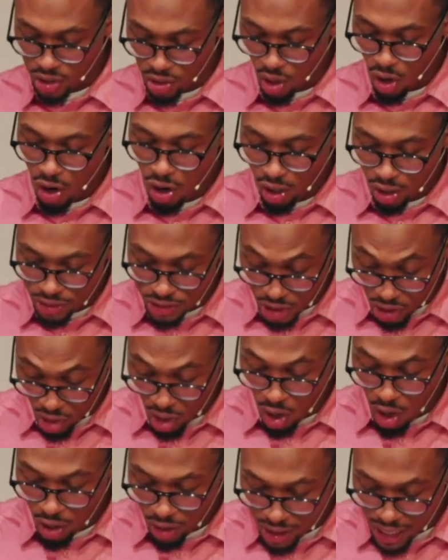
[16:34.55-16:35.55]
To
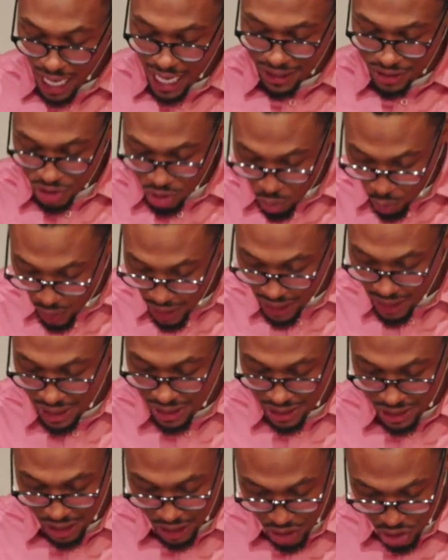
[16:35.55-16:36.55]
call God to
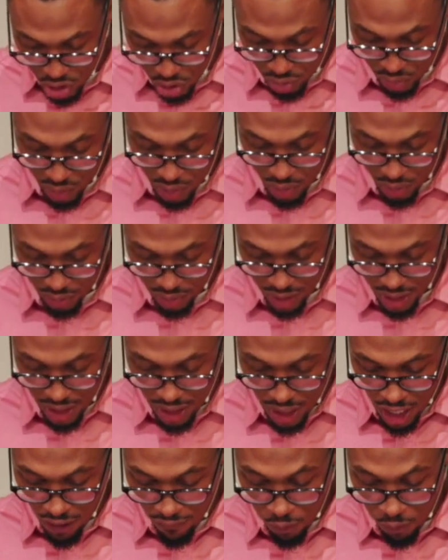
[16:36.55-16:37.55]
witness to the truth